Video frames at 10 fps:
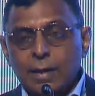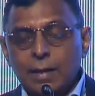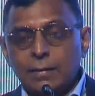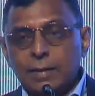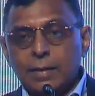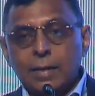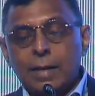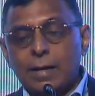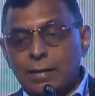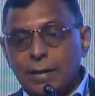And then
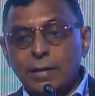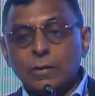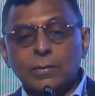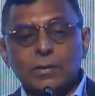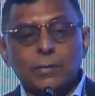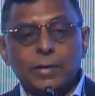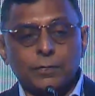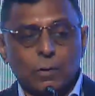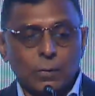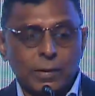I'll end with the way
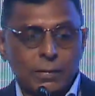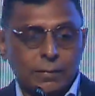forward.